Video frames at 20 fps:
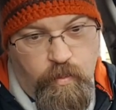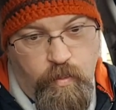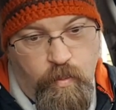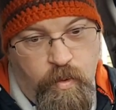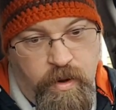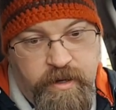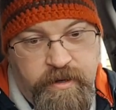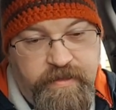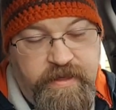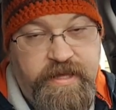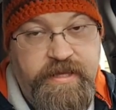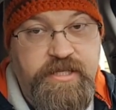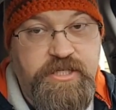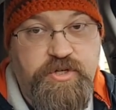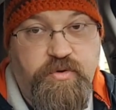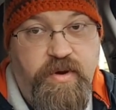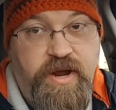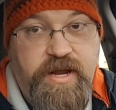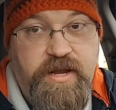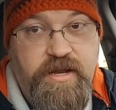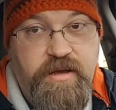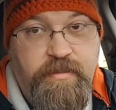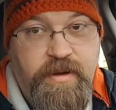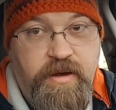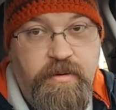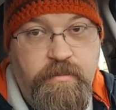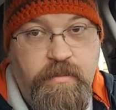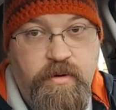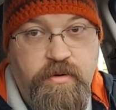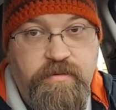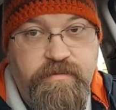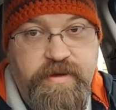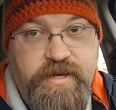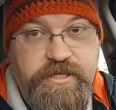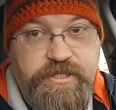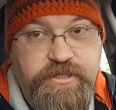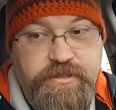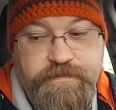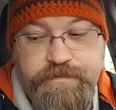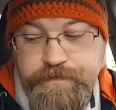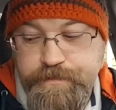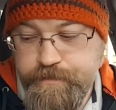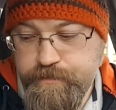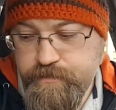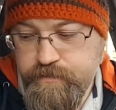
one thing that's great about motivation